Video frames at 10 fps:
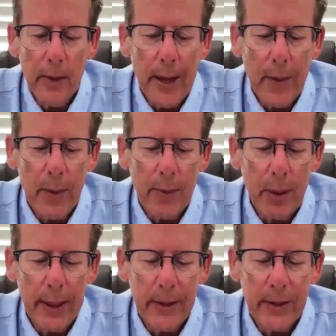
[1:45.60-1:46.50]
That would
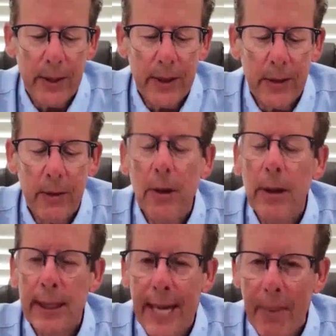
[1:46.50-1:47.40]
place additional
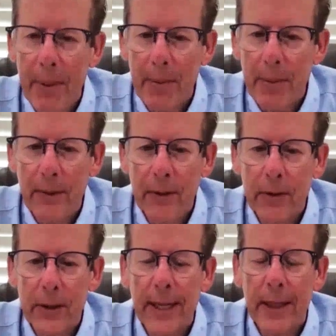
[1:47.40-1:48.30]
capital
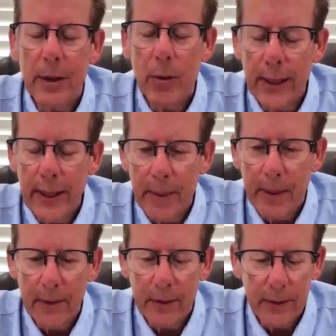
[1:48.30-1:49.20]
buffers and liquidity
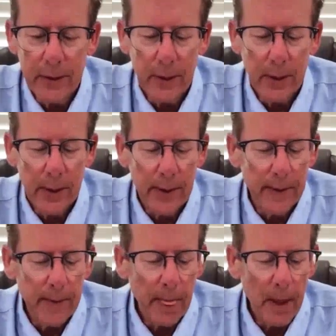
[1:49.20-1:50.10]
buffers
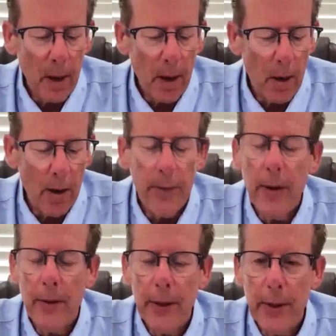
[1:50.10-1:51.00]

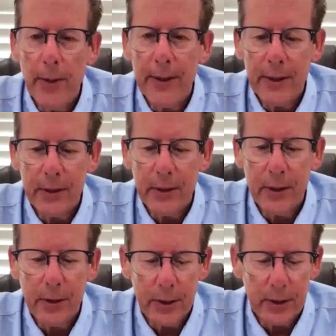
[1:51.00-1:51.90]
on the US
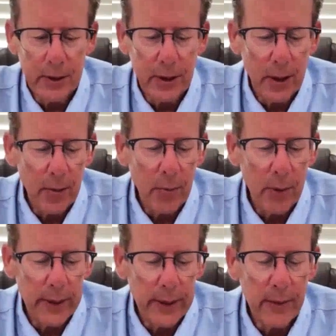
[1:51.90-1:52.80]
institutions,
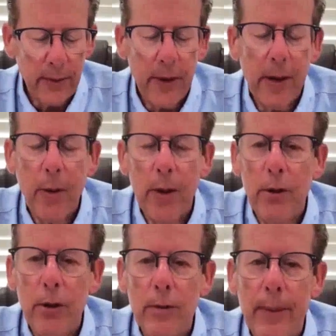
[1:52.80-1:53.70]
which very well
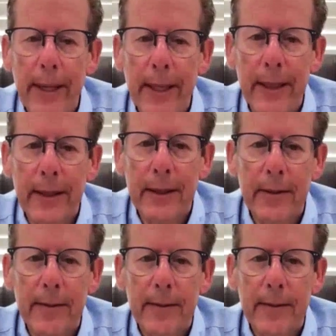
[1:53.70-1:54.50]
could make it